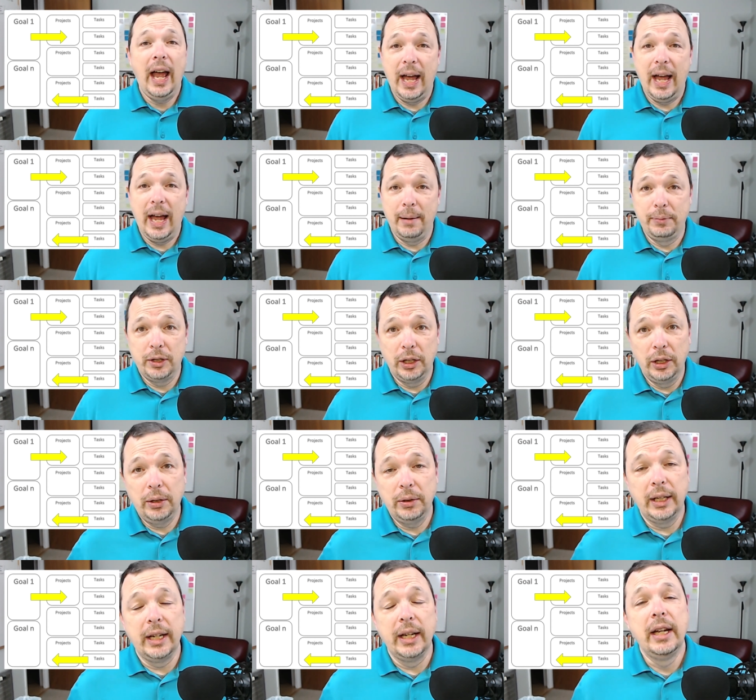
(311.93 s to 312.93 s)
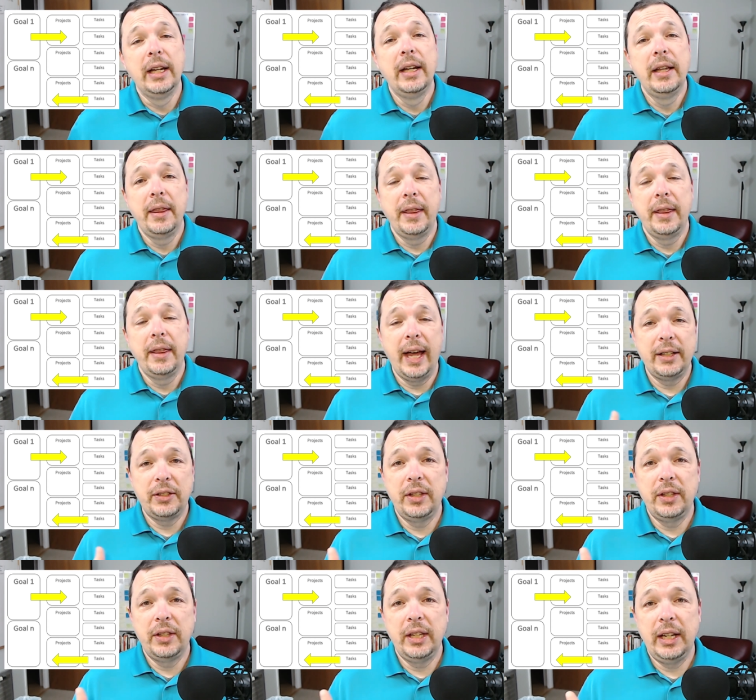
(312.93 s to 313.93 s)
Absolutely.
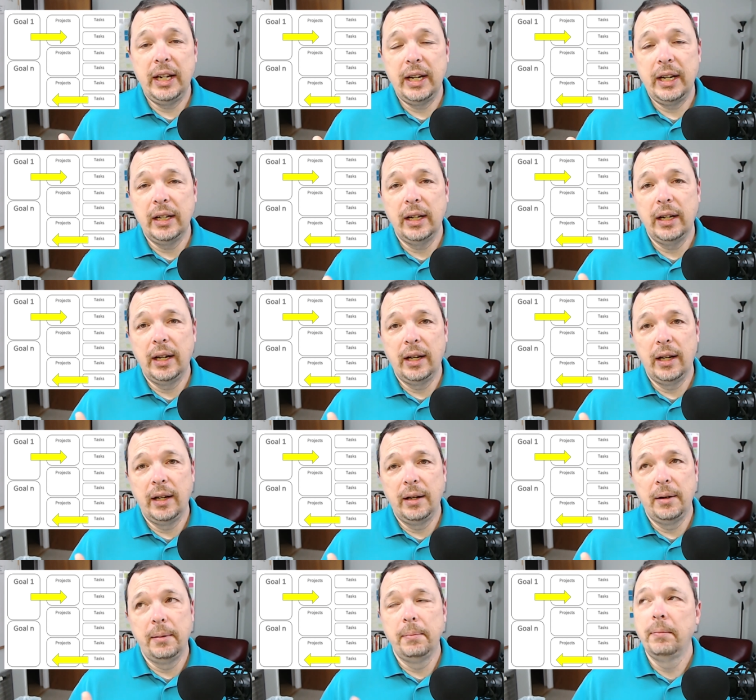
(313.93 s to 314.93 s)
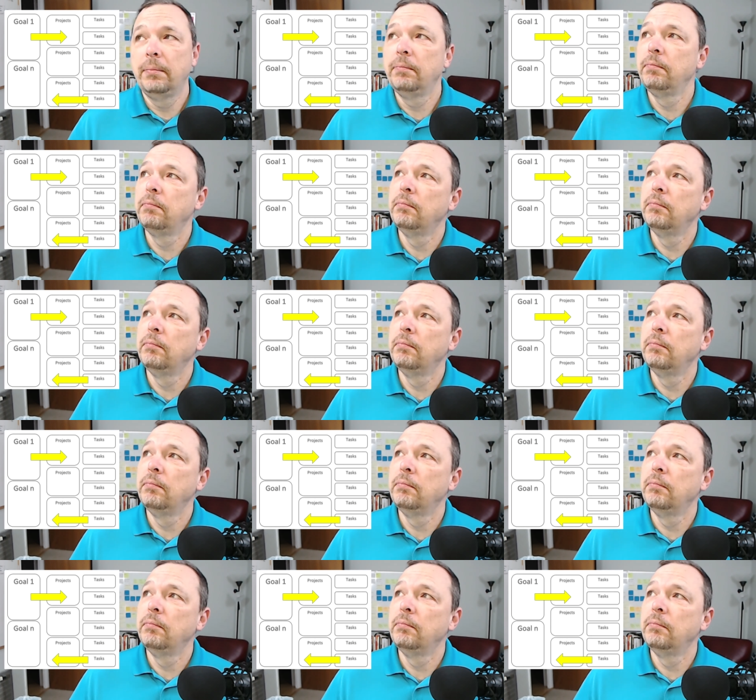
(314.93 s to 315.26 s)
That's the um,